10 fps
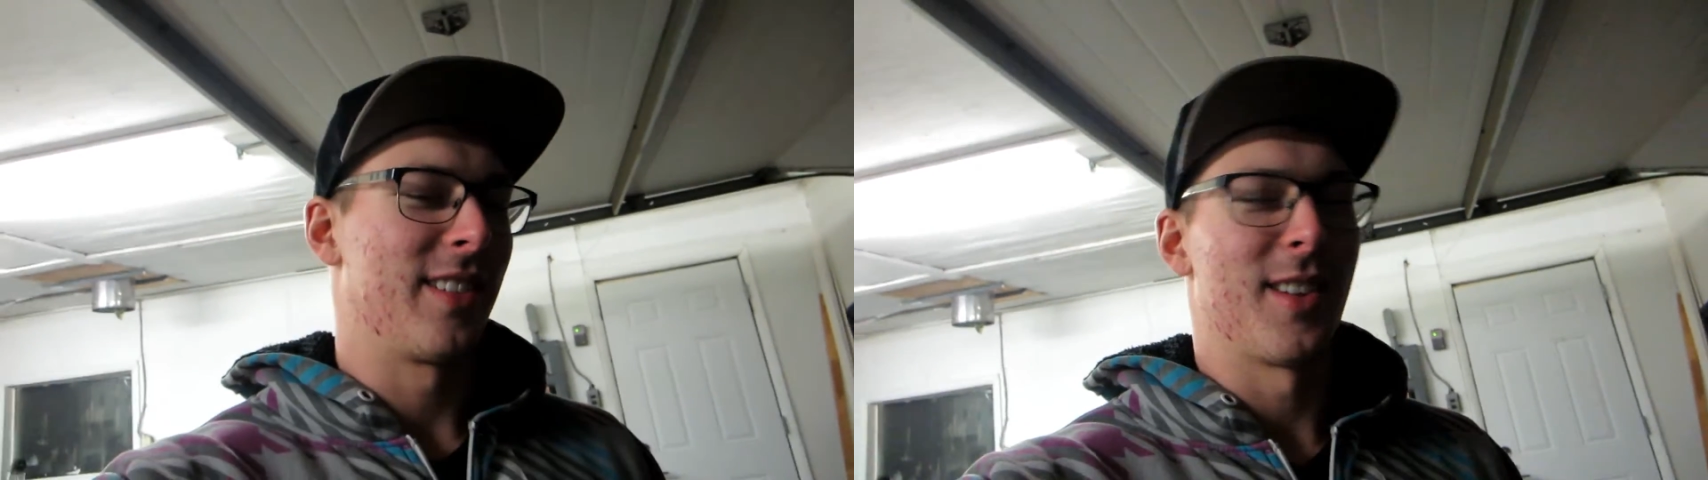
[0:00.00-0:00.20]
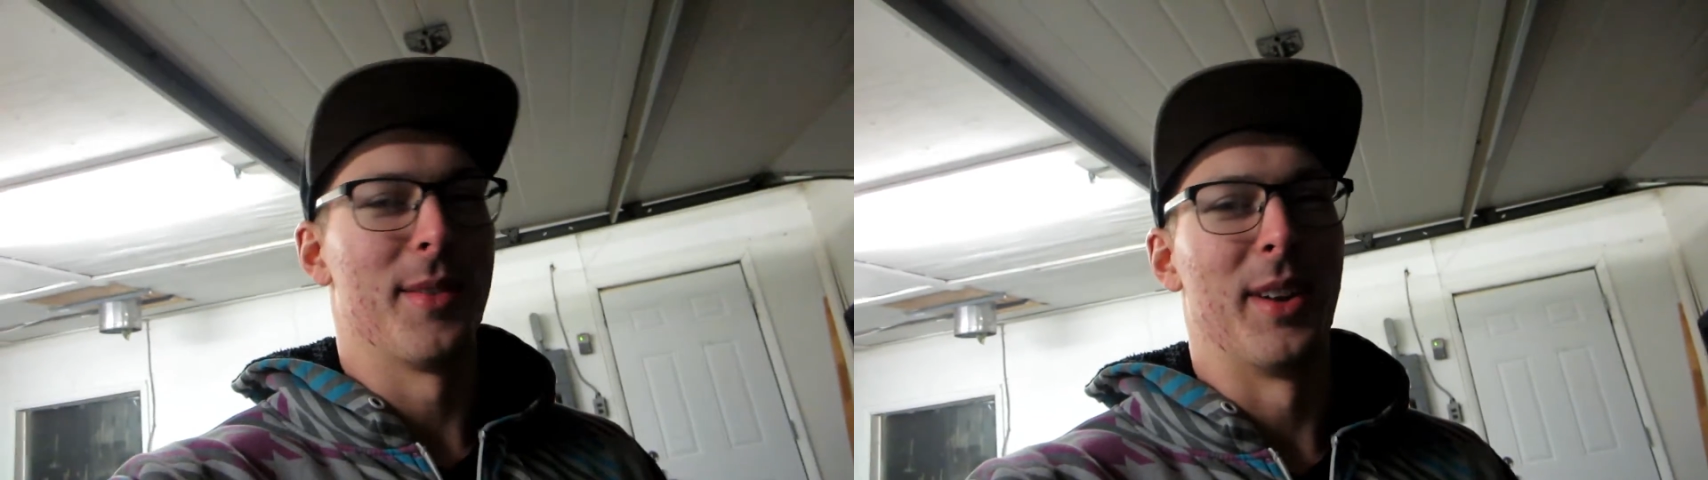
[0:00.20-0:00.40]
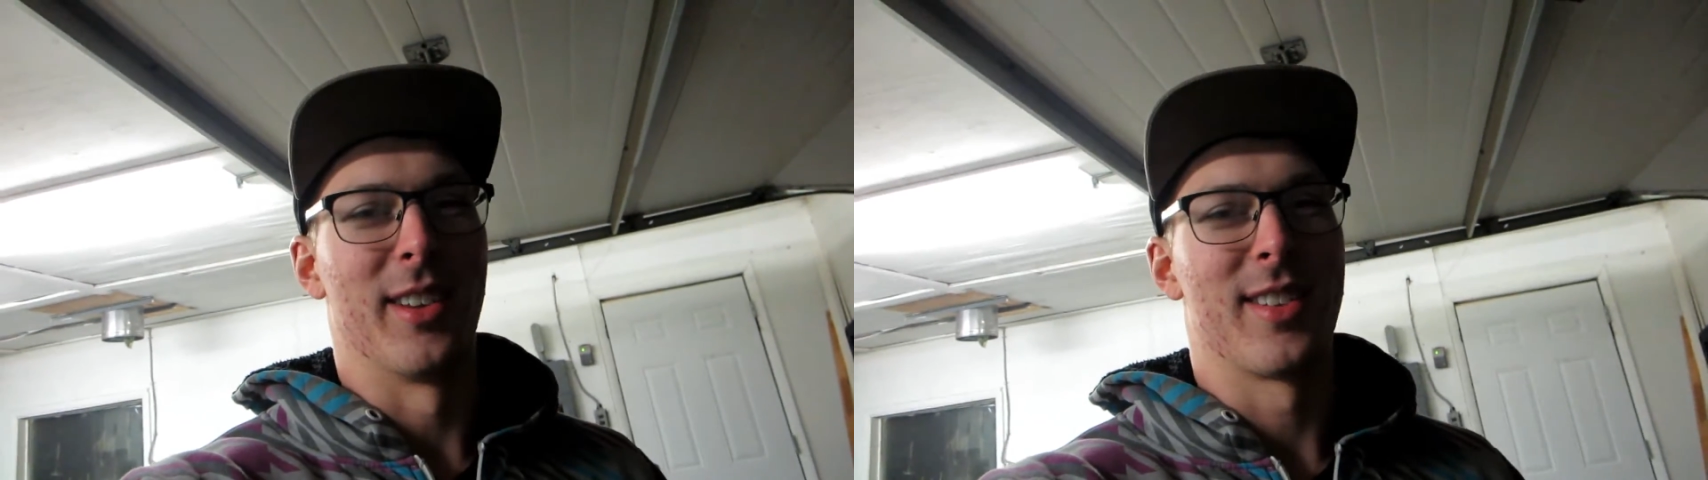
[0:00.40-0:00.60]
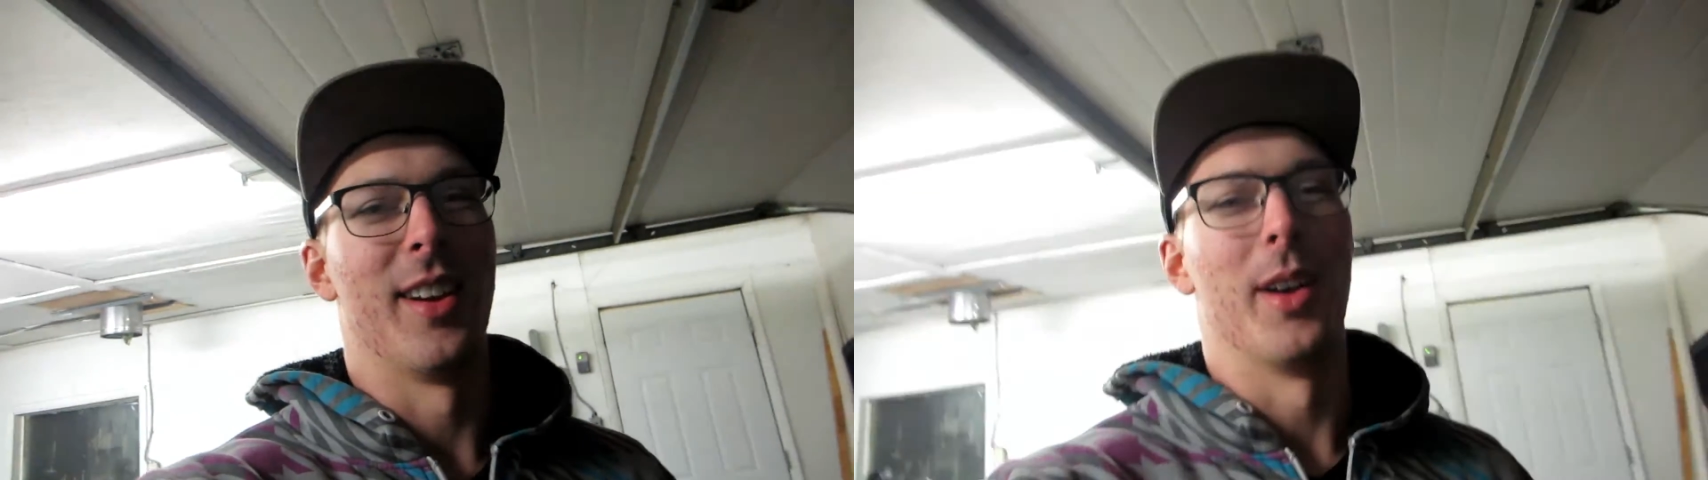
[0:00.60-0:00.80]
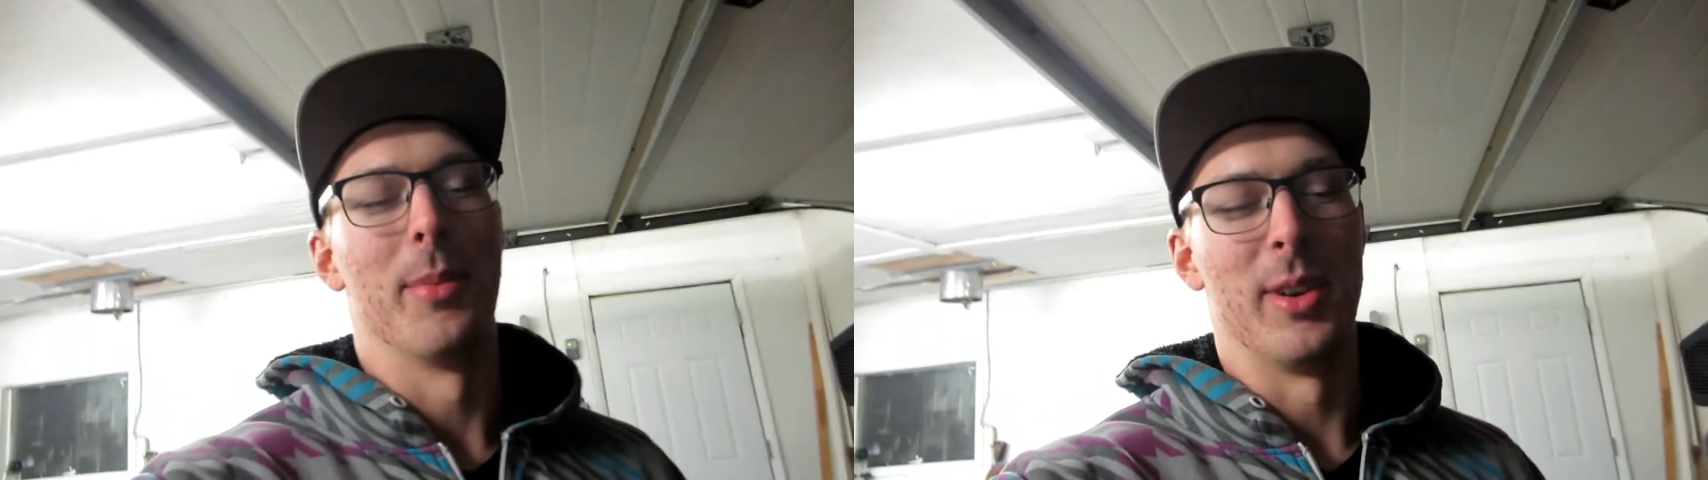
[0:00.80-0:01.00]
someone else to
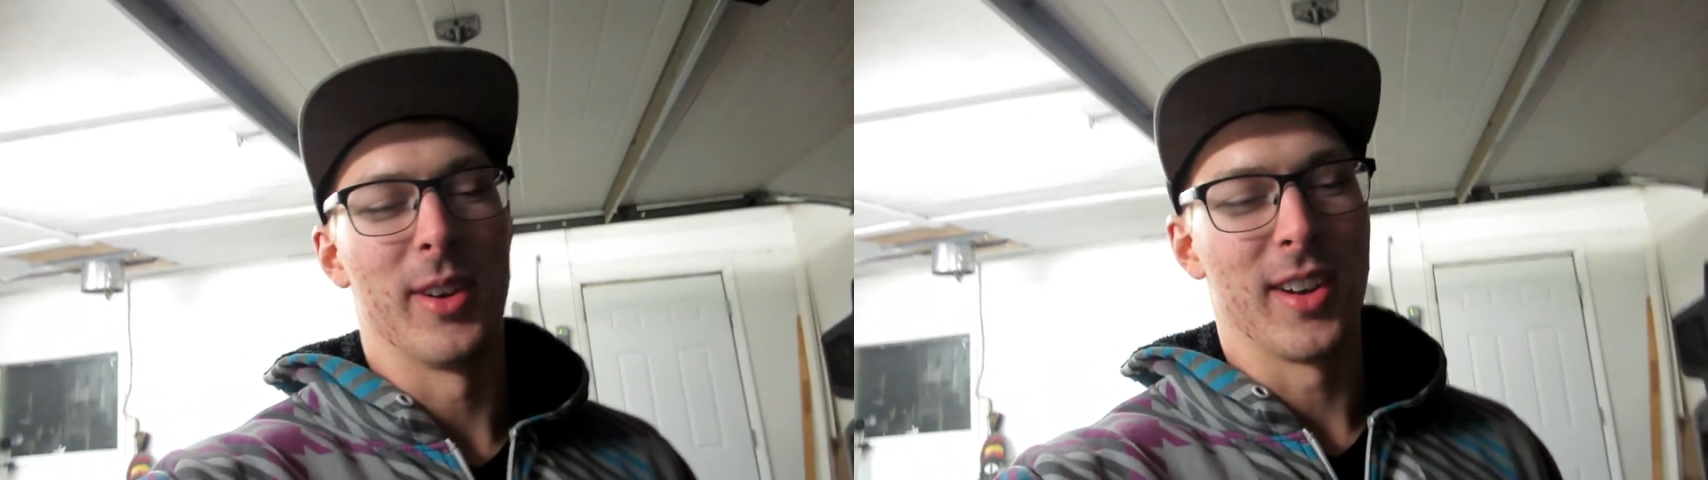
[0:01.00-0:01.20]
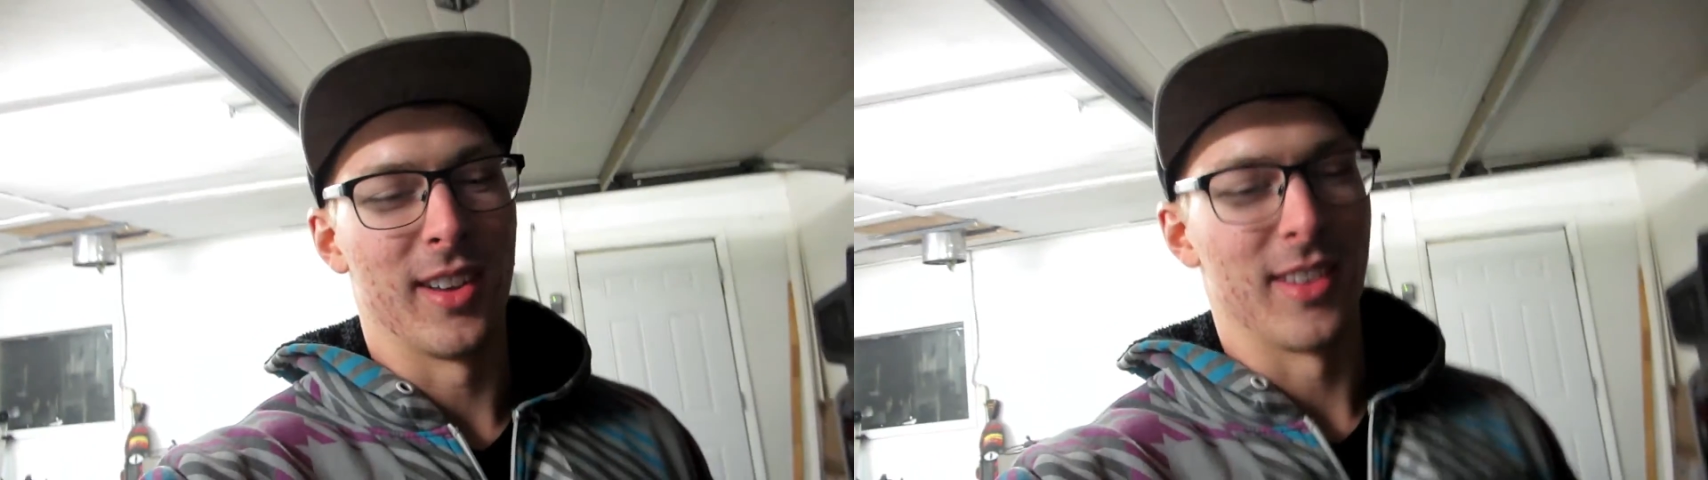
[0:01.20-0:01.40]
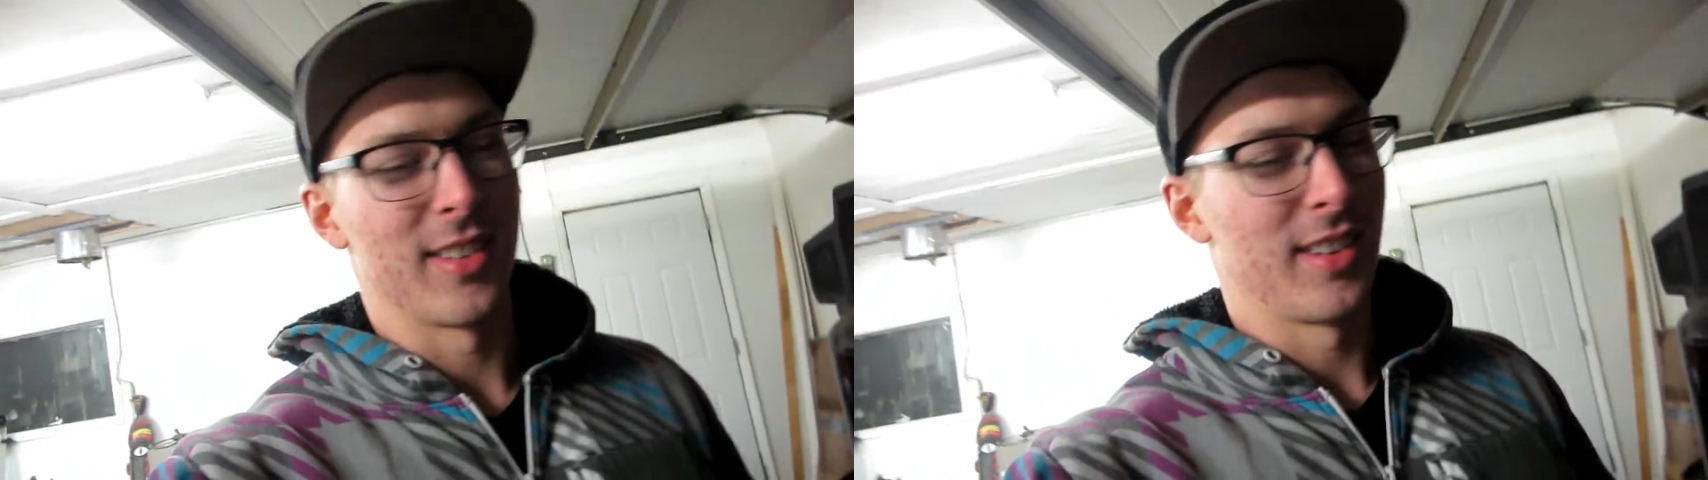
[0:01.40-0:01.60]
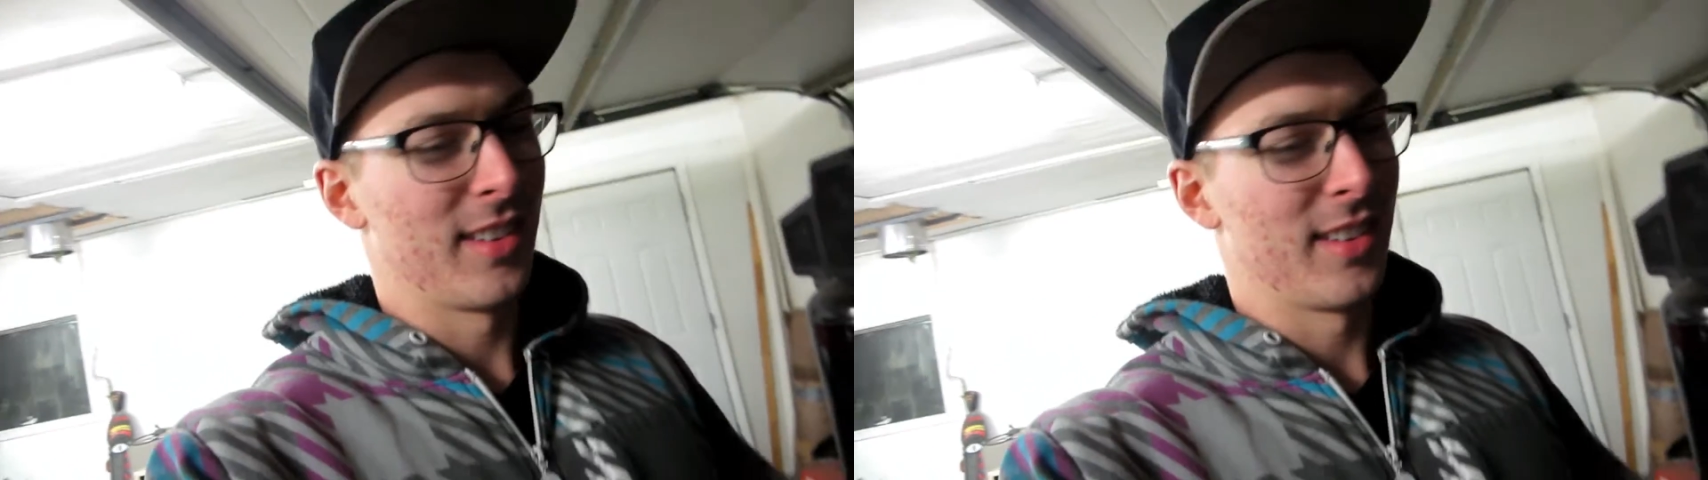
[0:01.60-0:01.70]
help you, because